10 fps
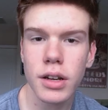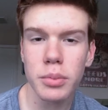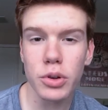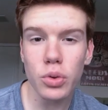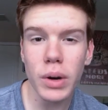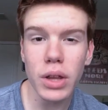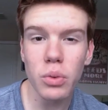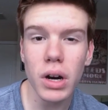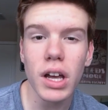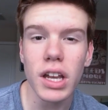Number
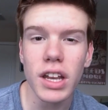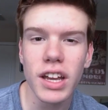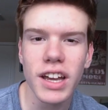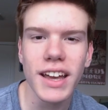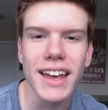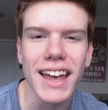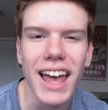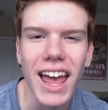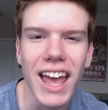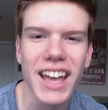21.
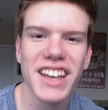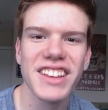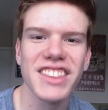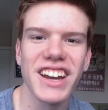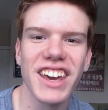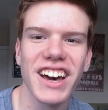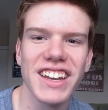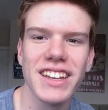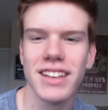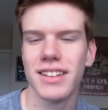Donnie
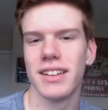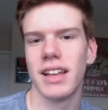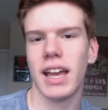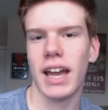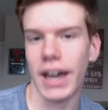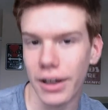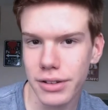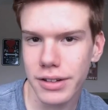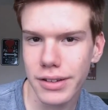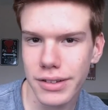on. How
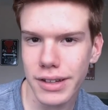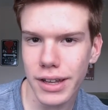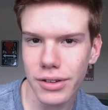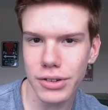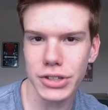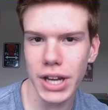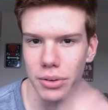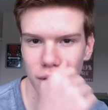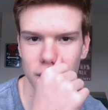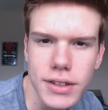long does it take you to
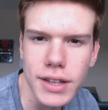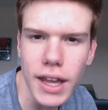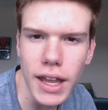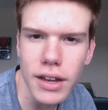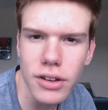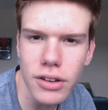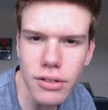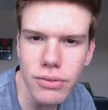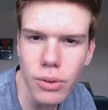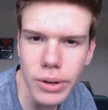shower? 10
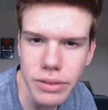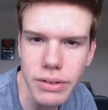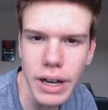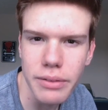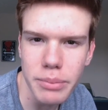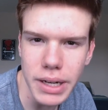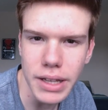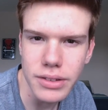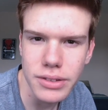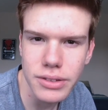to 45
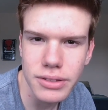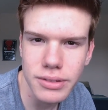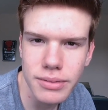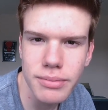minutes.